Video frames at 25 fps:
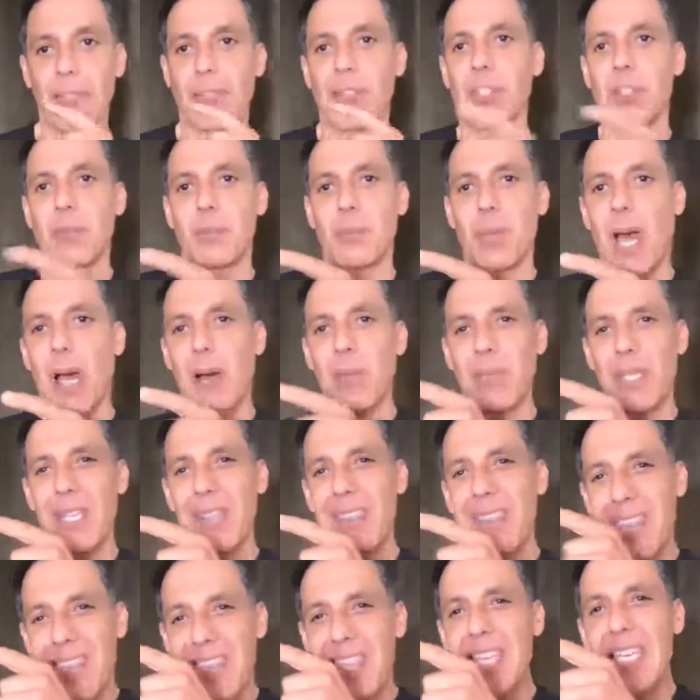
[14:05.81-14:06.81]
This is probably
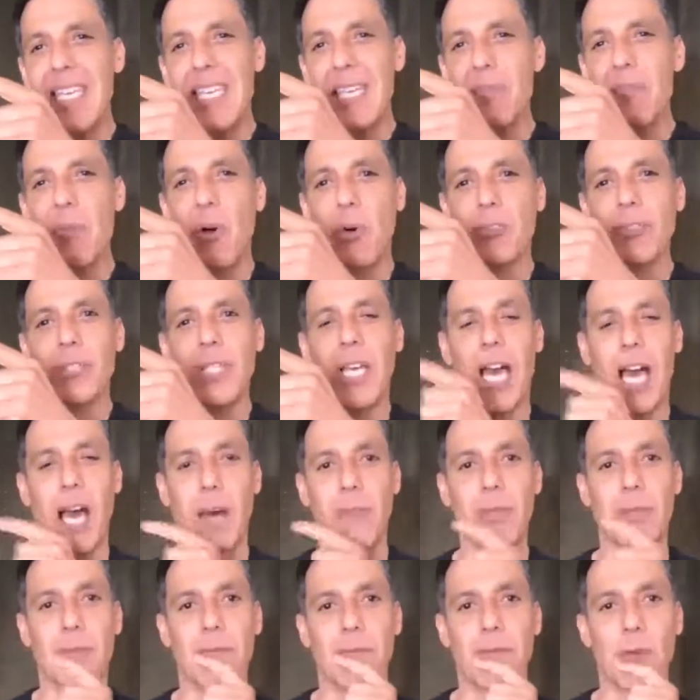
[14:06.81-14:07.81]
the most
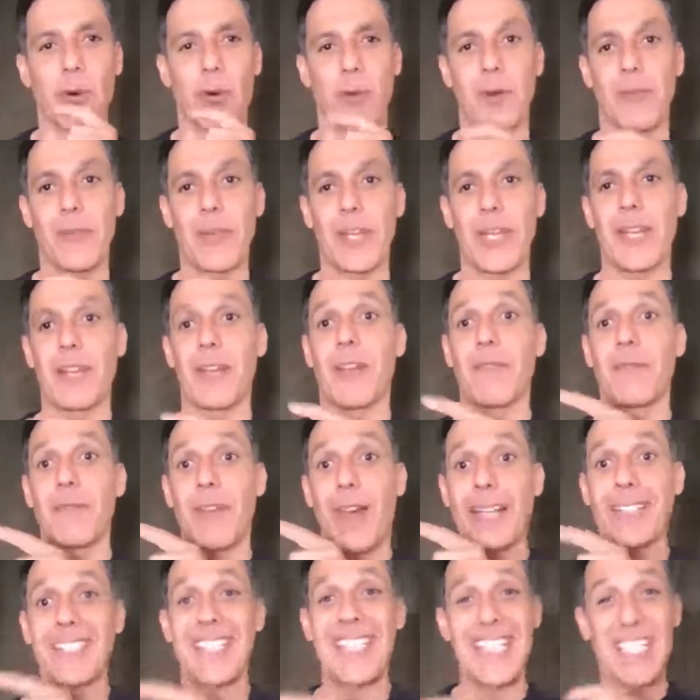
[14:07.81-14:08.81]
common form of it, and in
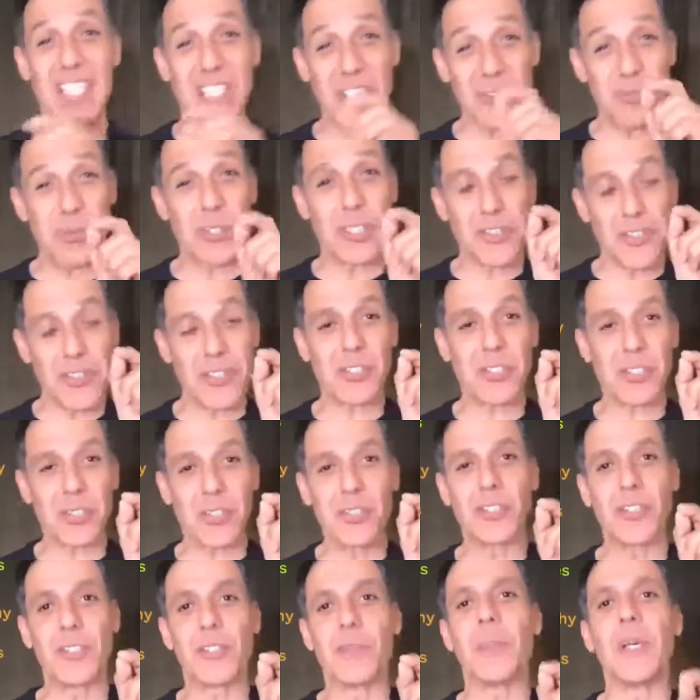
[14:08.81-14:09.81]
fact, it is where the
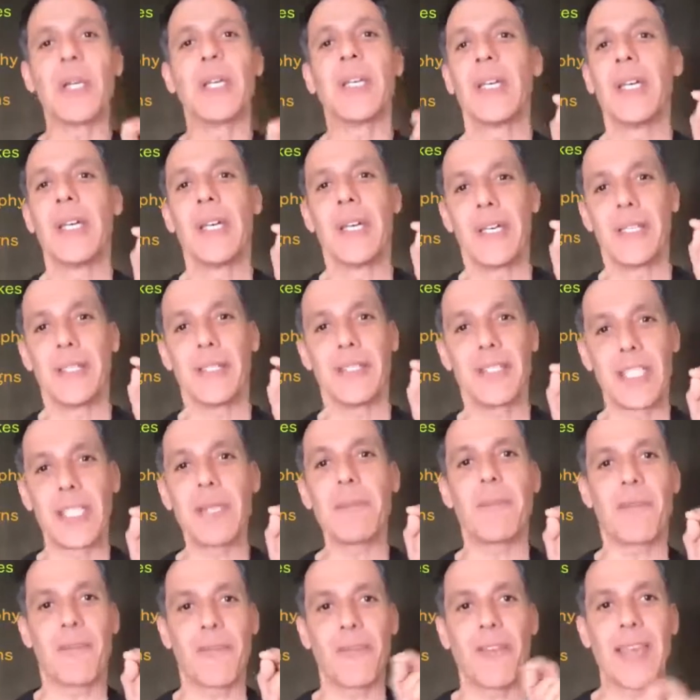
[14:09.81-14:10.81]
term
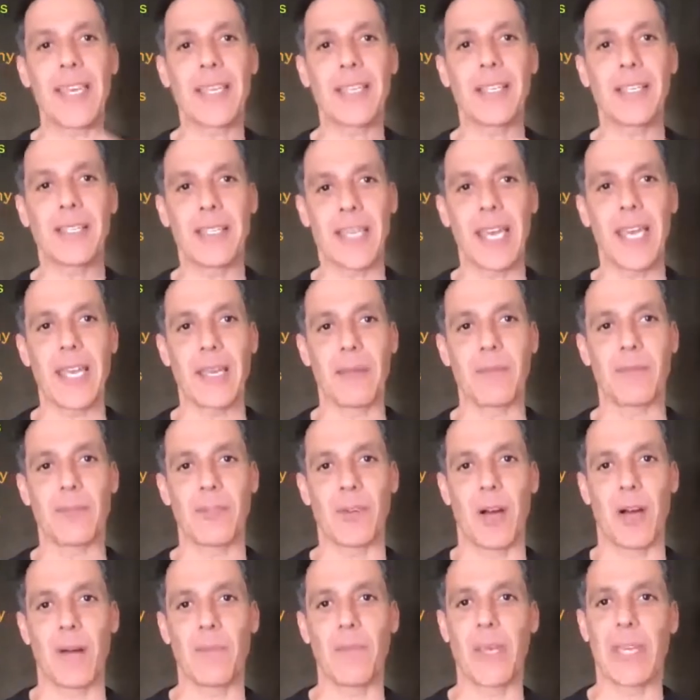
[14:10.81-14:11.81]
deepfake came
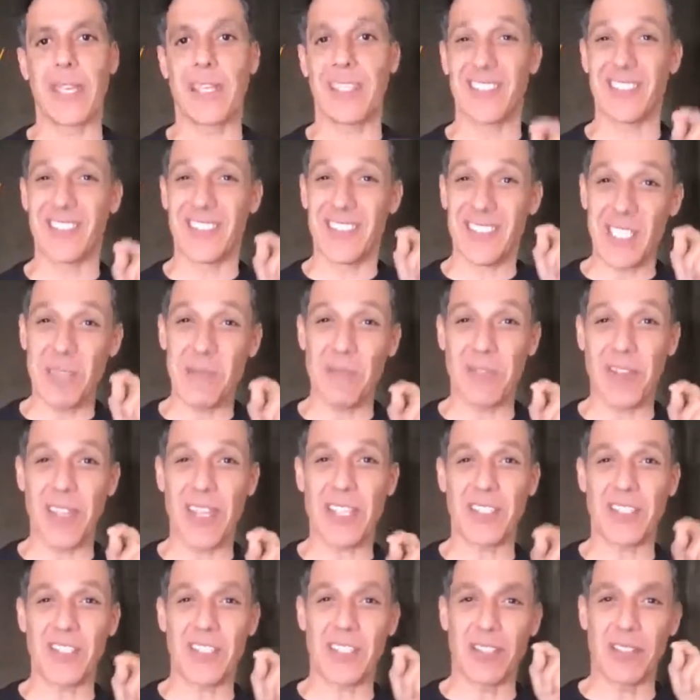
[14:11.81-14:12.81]
from.
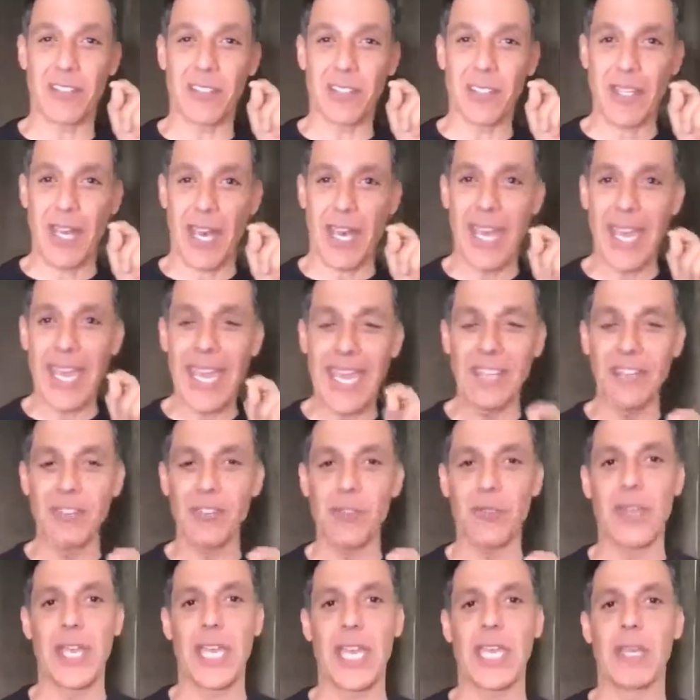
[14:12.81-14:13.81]
Deepfake is the
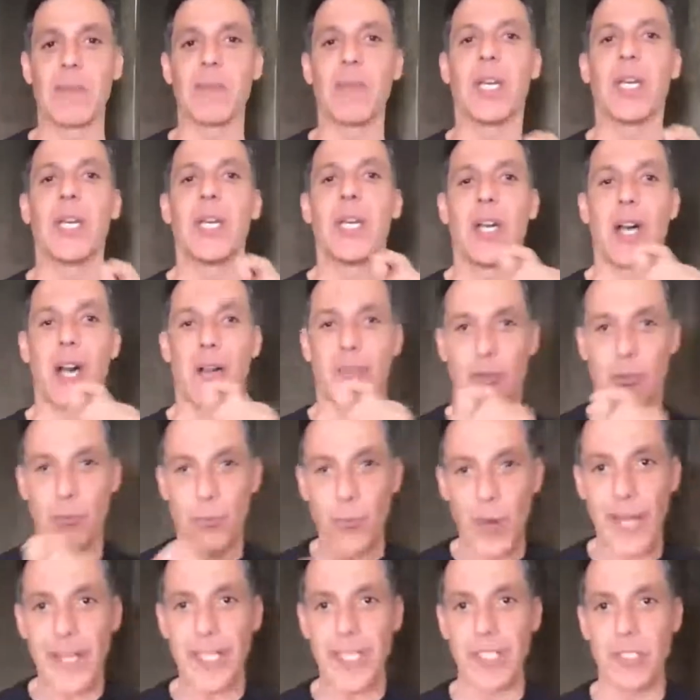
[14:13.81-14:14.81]
handle name of a
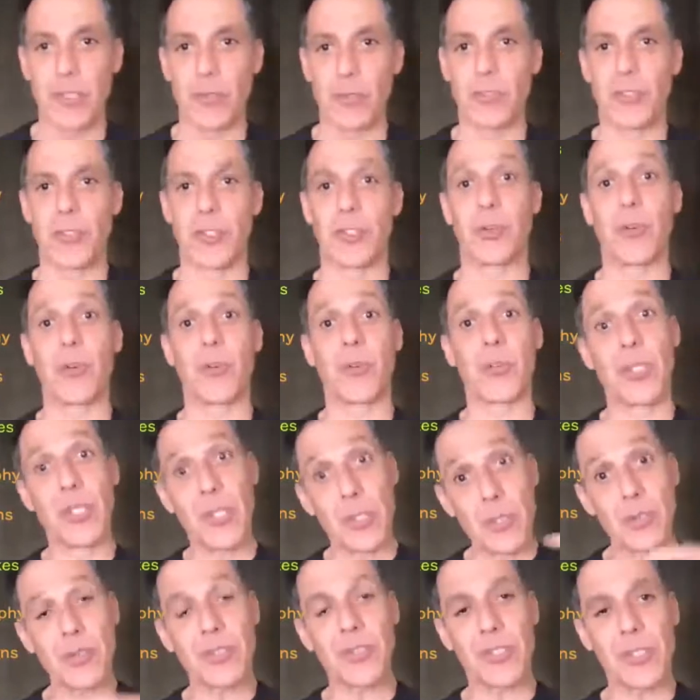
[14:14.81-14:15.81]
Reddit user who
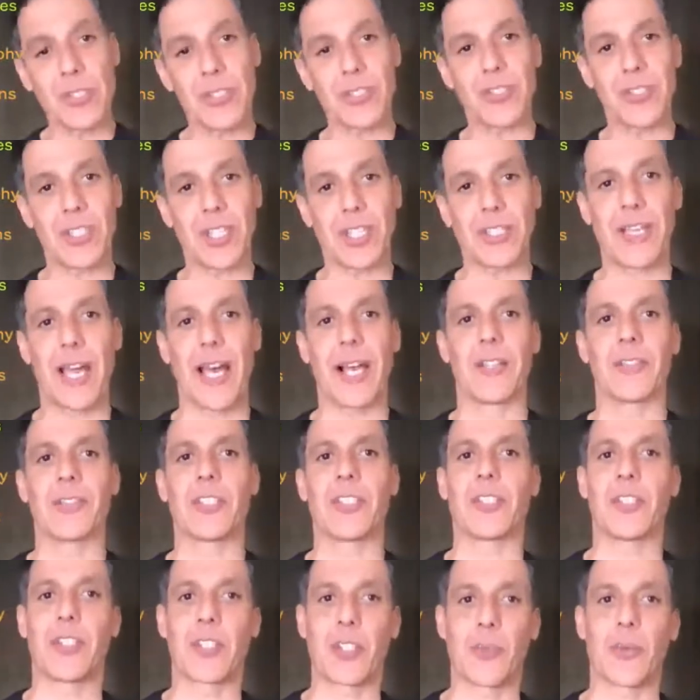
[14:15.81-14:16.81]
used this
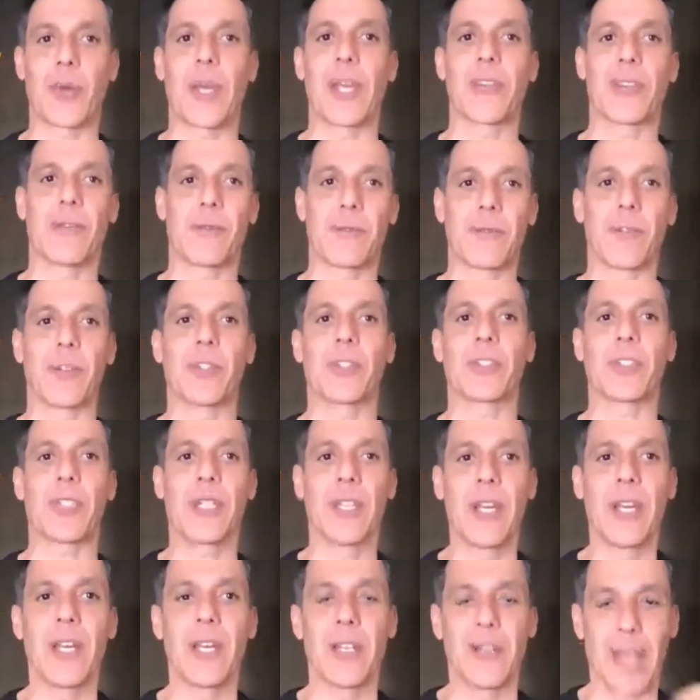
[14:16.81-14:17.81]
technology to create the first
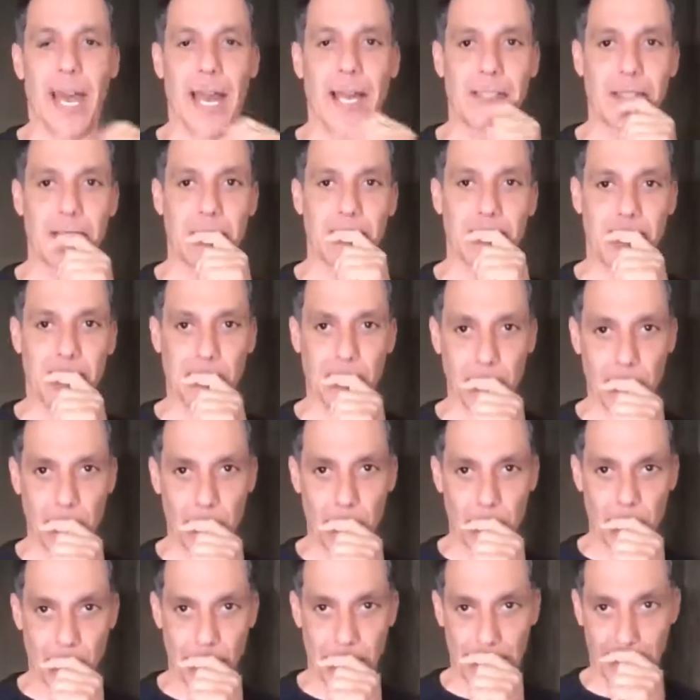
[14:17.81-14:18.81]
non-consensual
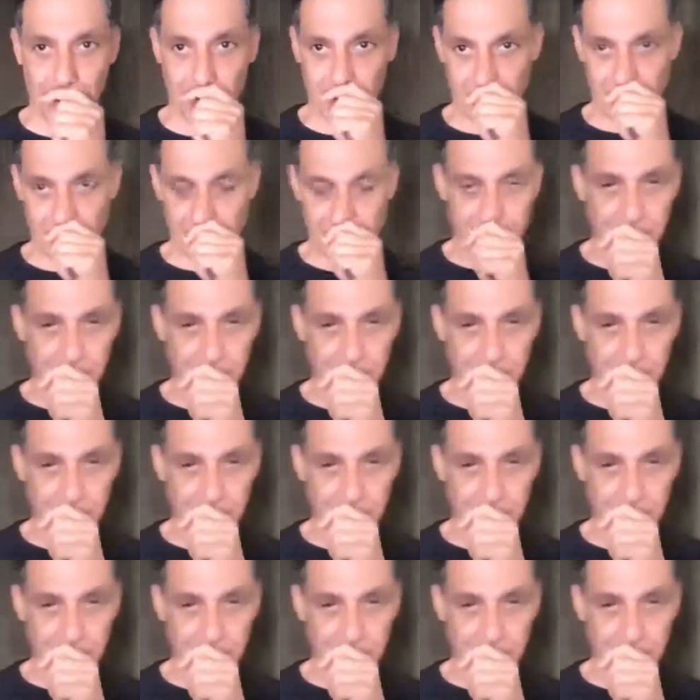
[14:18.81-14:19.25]
pornography.